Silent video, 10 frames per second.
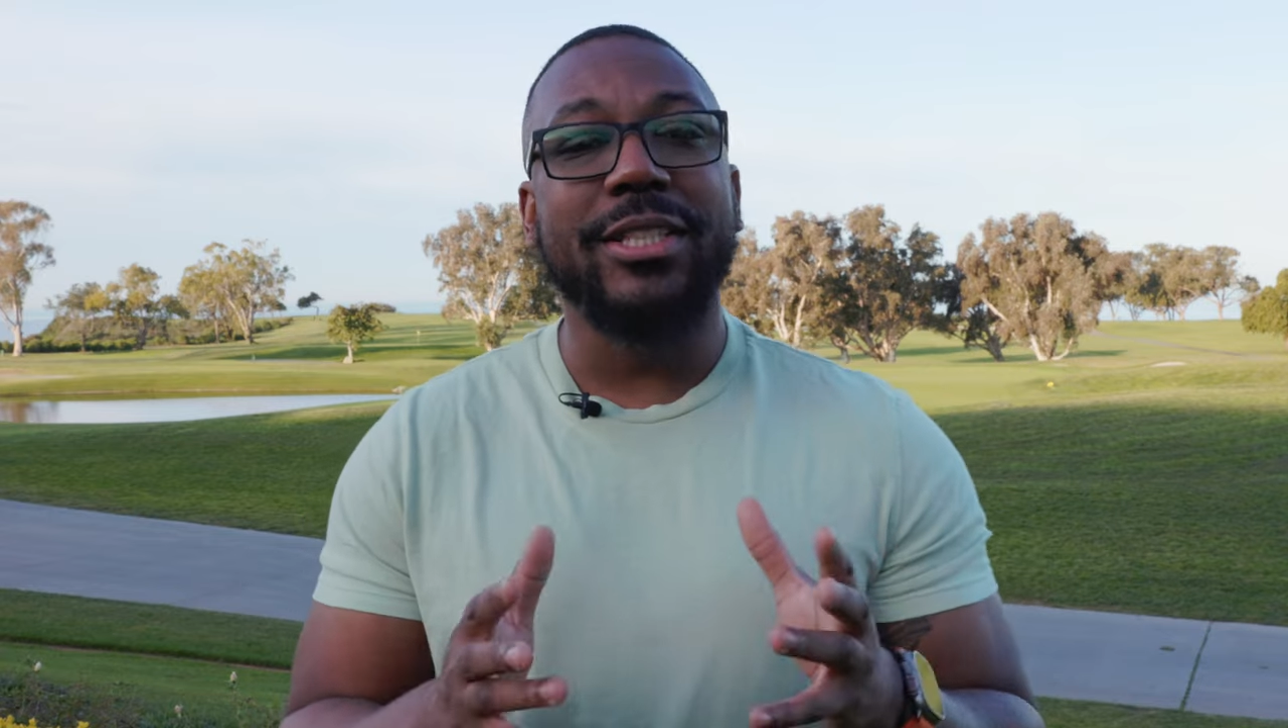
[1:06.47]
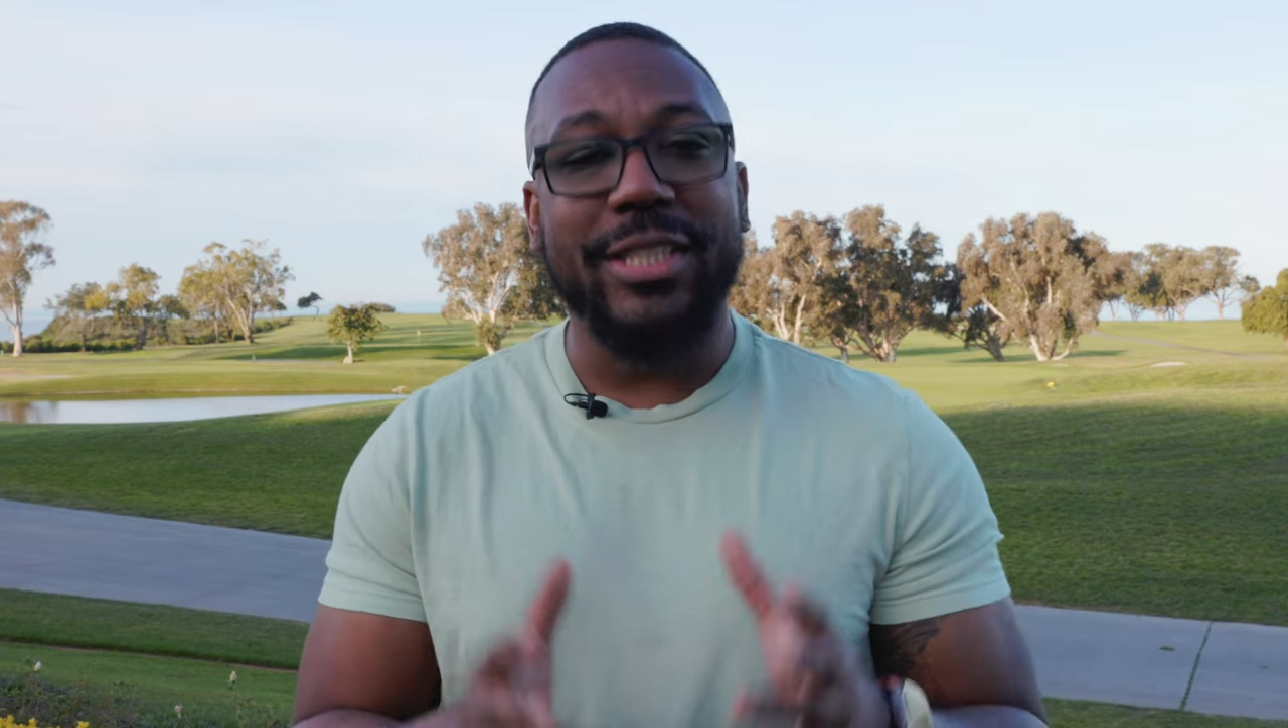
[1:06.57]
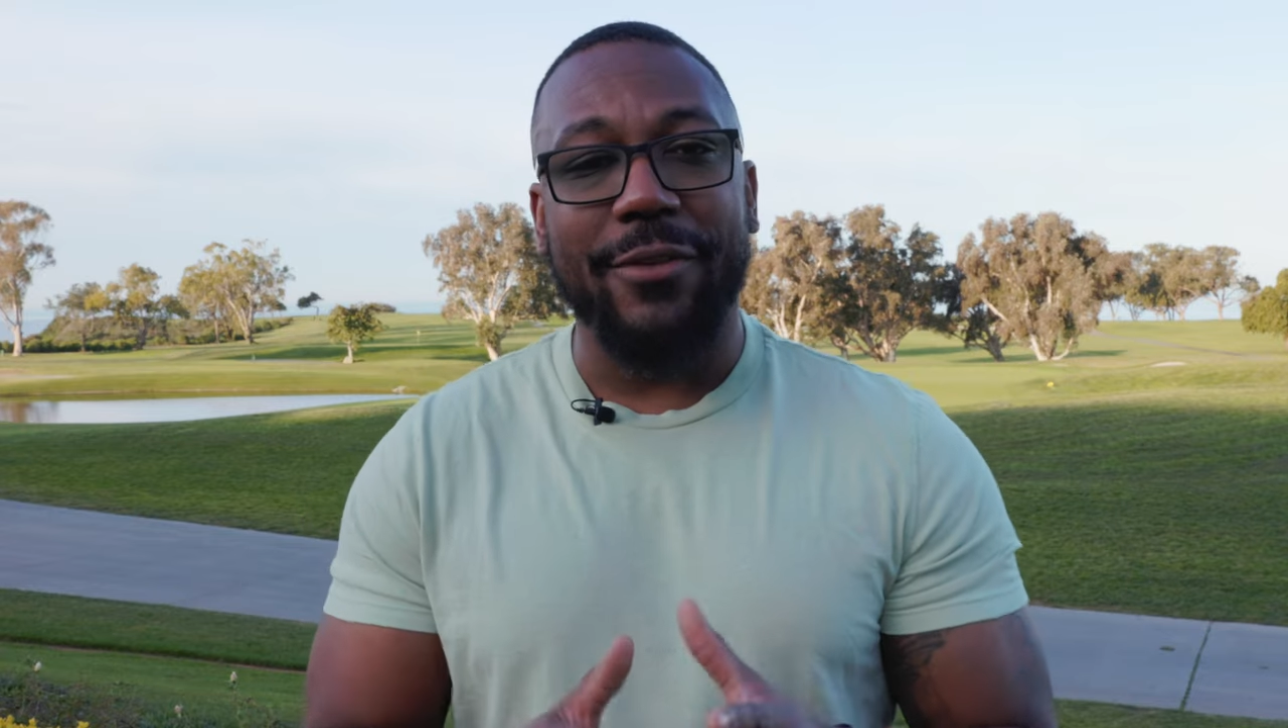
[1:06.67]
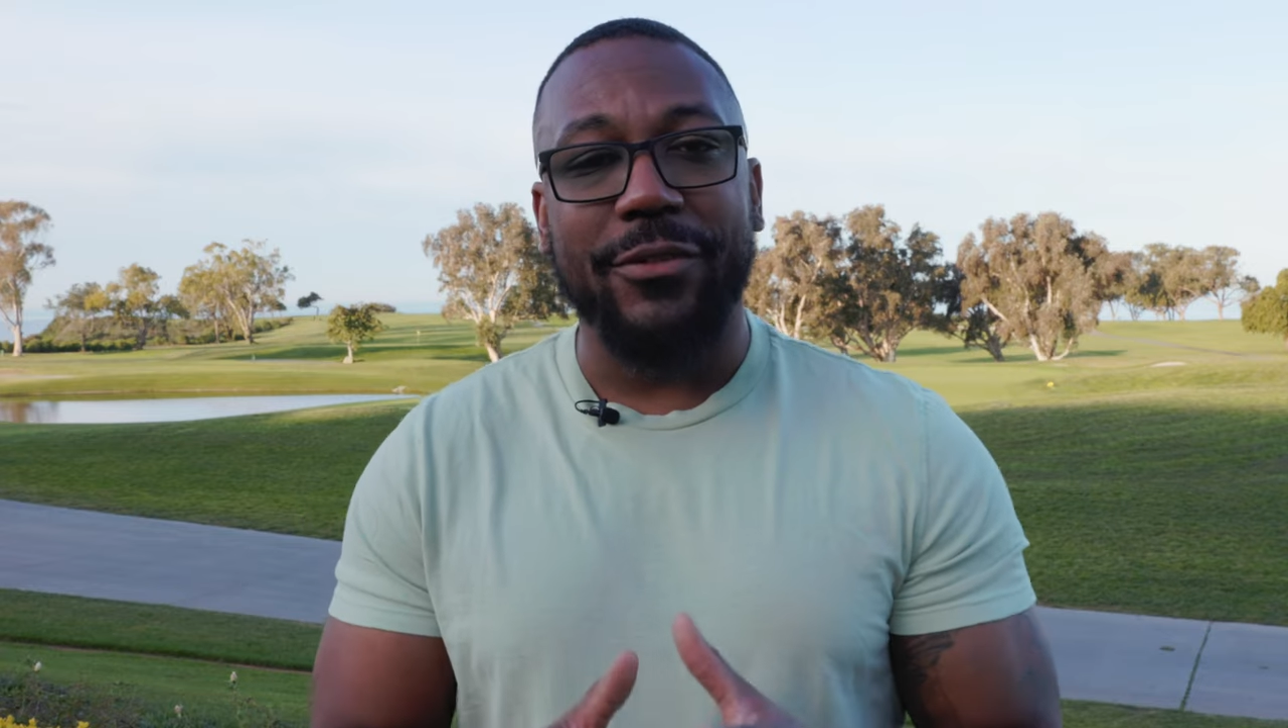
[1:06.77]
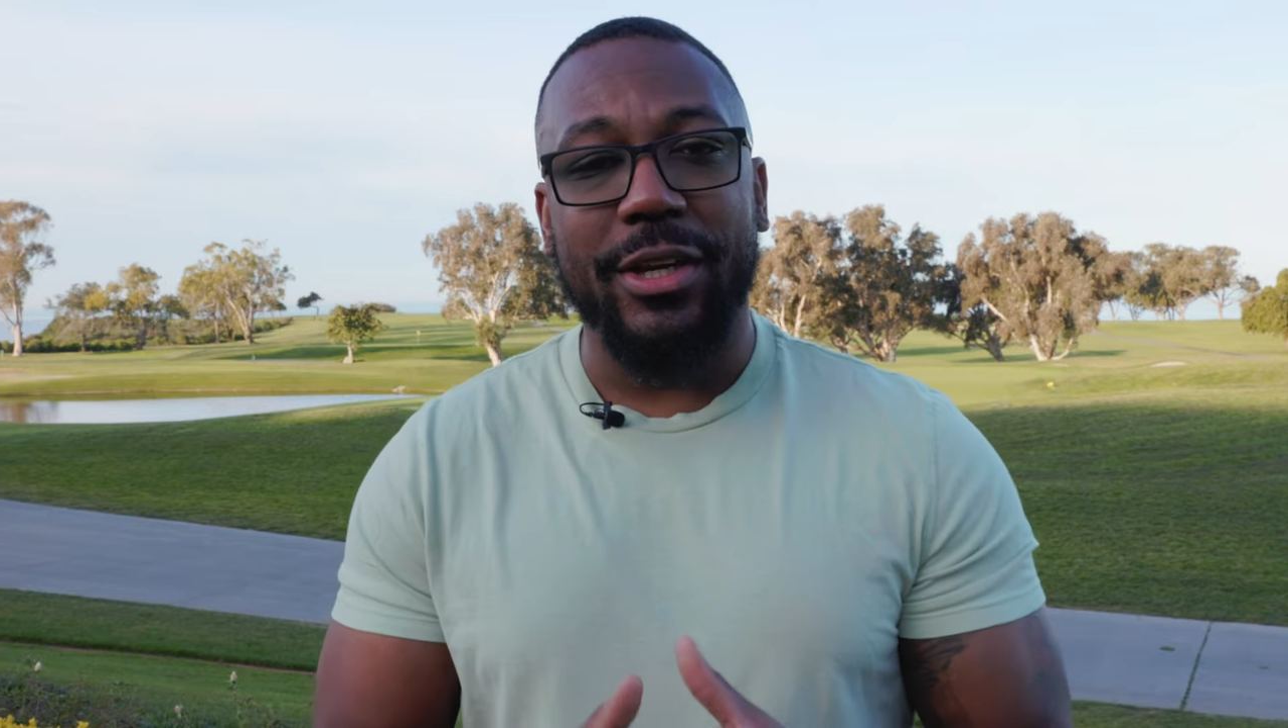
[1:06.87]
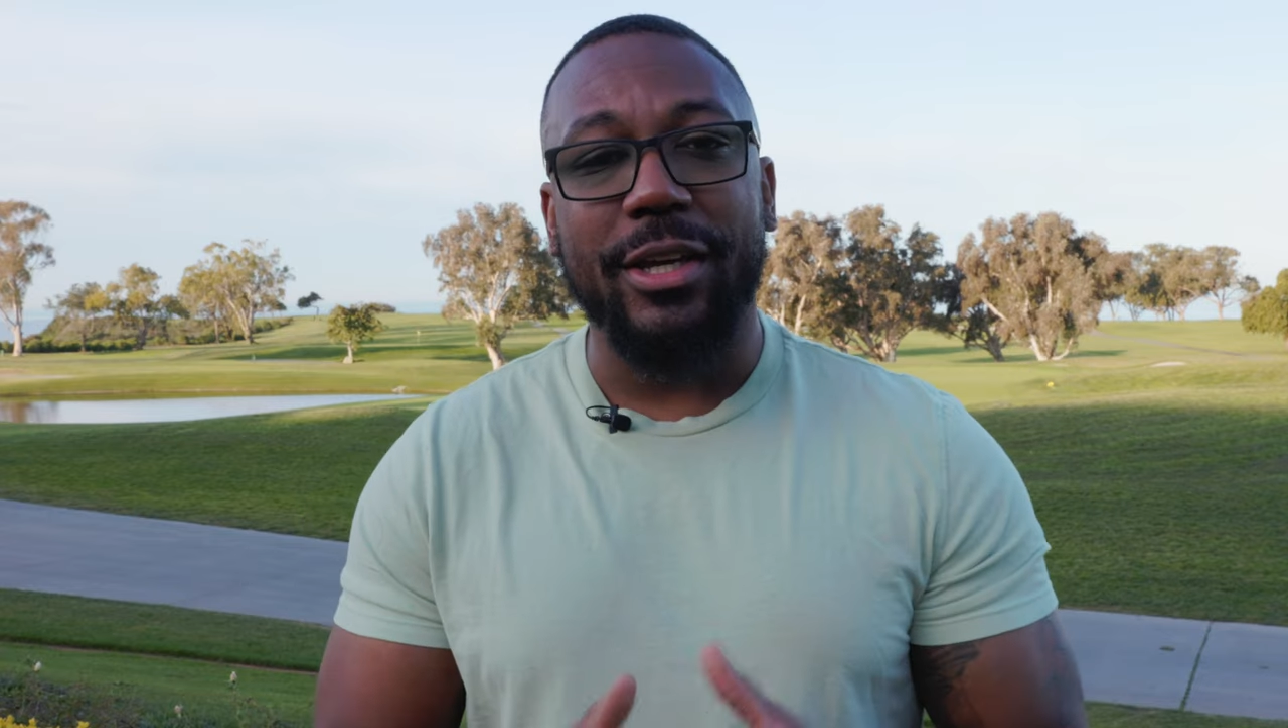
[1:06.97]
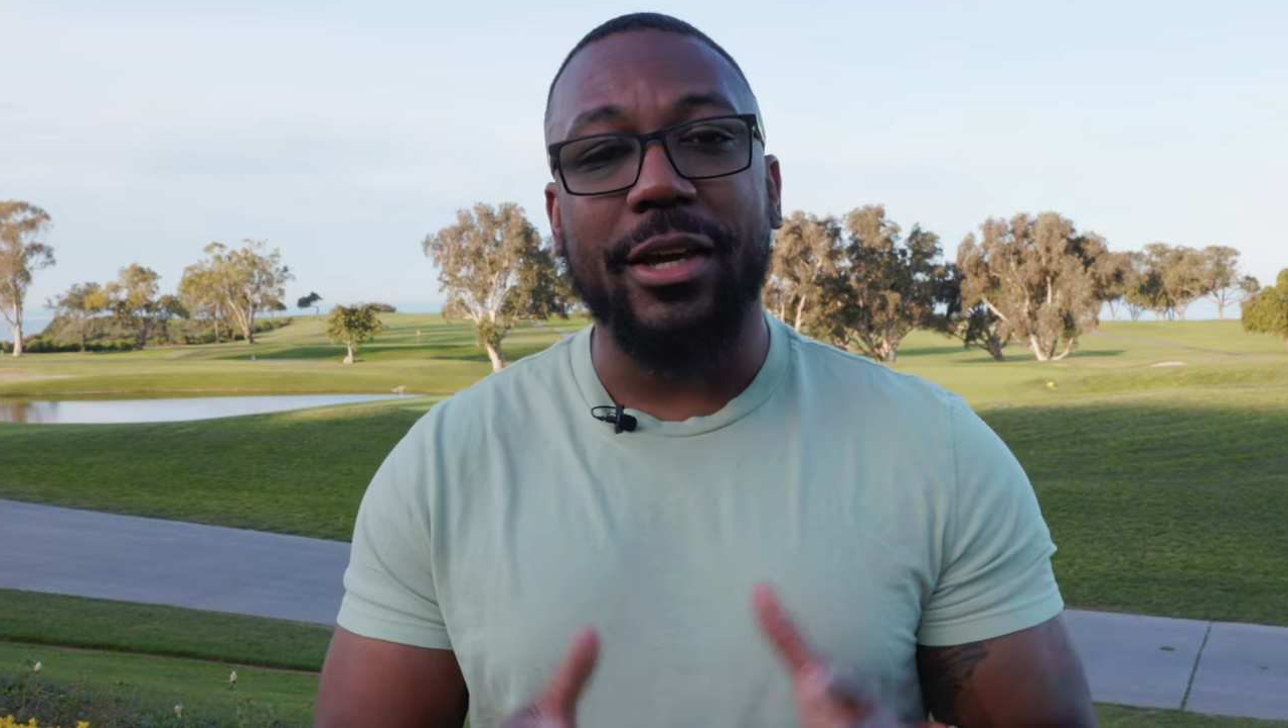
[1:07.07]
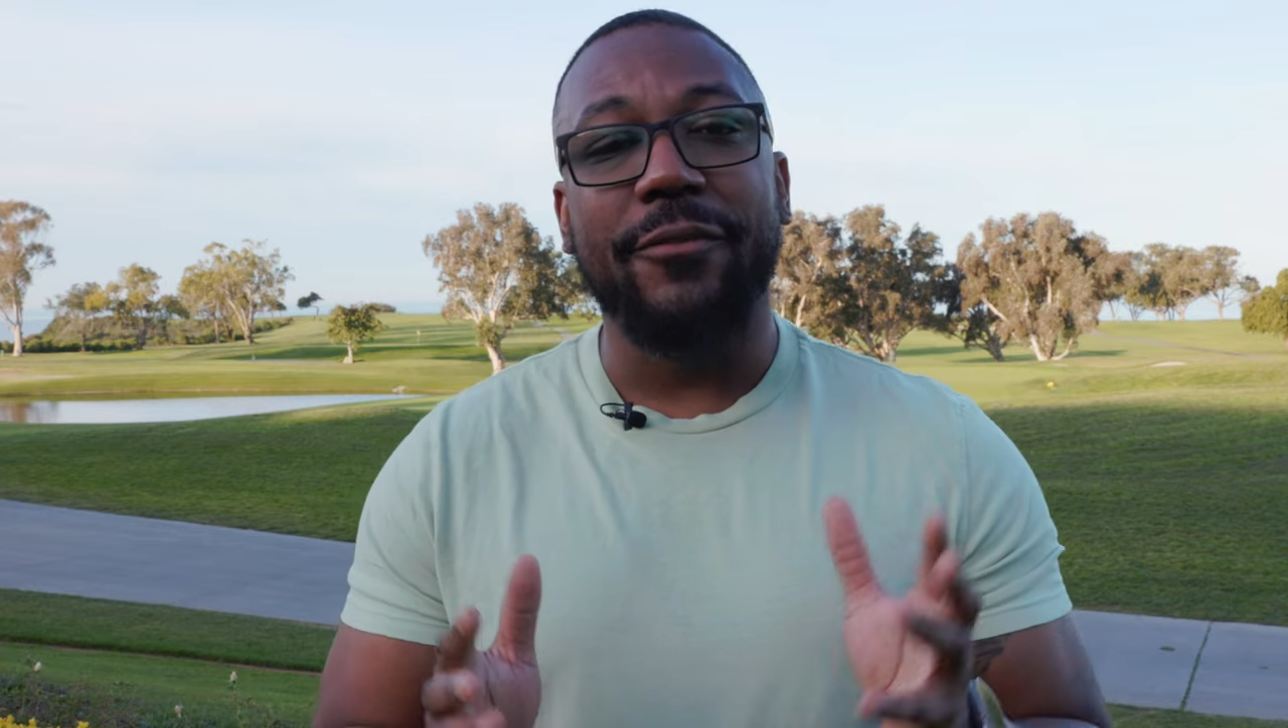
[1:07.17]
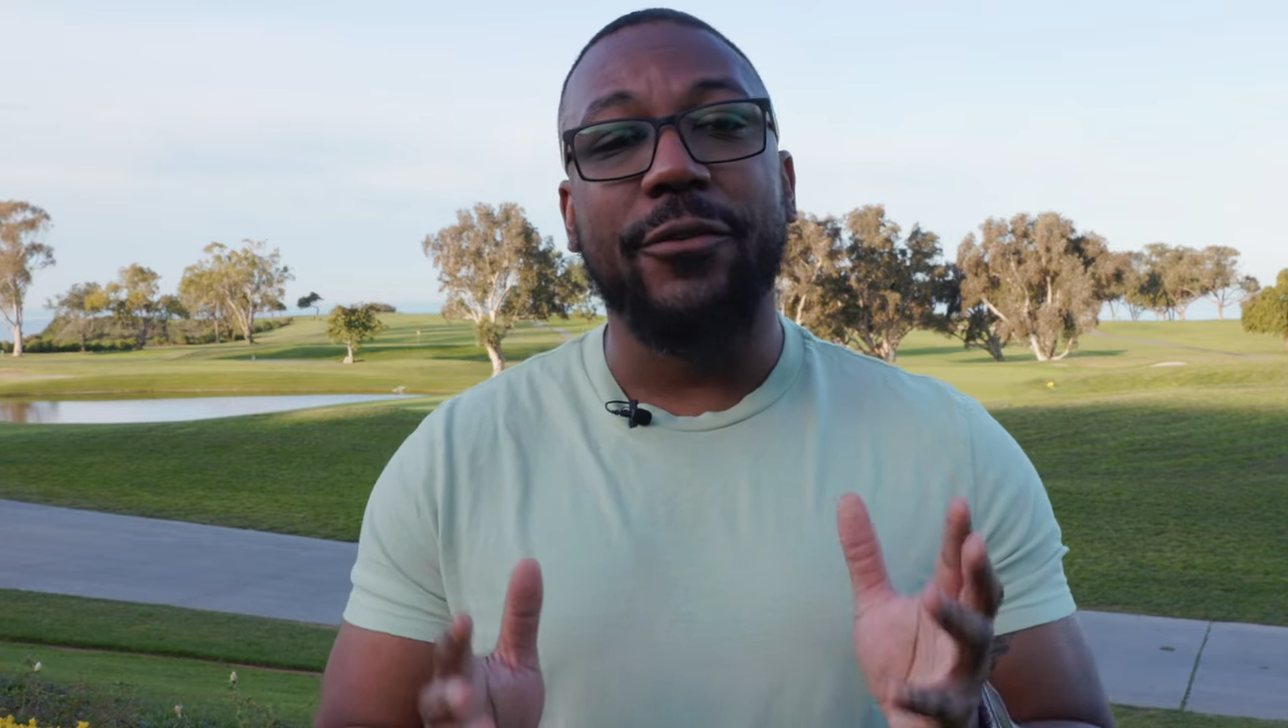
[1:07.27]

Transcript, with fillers: Chevy